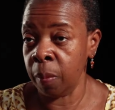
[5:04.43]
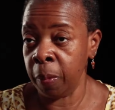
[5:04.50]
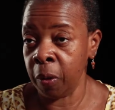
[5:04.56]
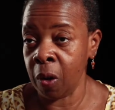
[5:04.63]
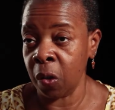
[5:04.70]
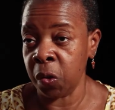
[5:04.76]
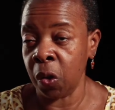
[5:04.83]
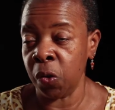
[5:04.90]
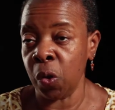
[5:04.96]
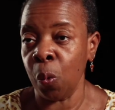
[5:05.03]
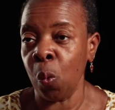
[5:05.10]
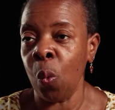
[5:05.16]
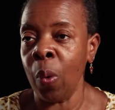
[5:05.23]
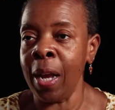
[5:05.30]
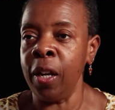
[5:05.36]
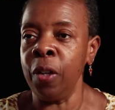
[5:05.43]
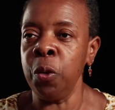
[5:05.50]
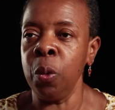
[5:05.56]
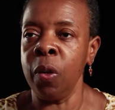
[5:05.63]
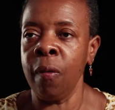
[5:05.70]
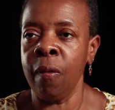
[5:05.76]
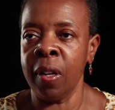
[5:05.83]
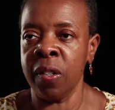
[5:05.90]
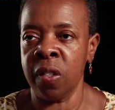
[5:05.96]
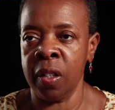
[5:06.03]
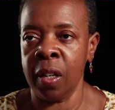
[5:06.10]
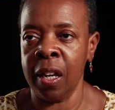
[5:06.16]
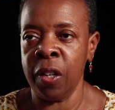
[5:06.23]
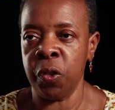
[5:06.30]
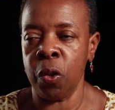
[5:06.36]
because there's a way to do an
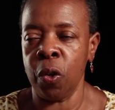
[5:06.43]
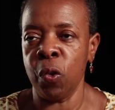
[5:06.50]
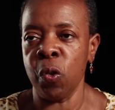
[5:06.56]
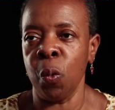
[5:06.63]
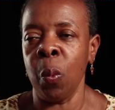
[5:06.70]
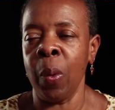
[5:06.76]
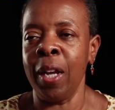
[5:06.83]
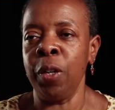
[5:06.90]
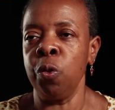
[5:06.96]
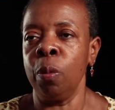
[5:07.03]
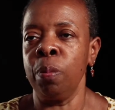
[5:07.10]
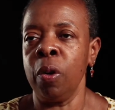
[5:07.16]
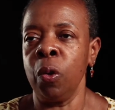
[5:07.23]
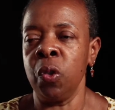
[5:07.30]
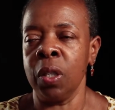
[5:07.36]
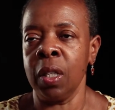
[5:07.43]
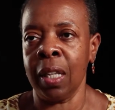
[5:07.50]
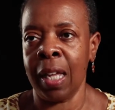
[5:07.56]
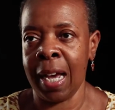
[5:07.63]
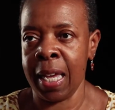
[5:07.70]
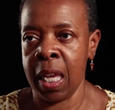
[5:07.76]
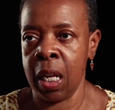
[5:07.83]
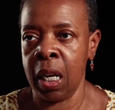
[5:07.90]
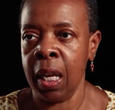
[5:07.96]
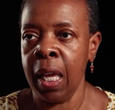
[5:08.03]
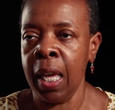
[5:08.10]
investigation, there's a way to approach a client,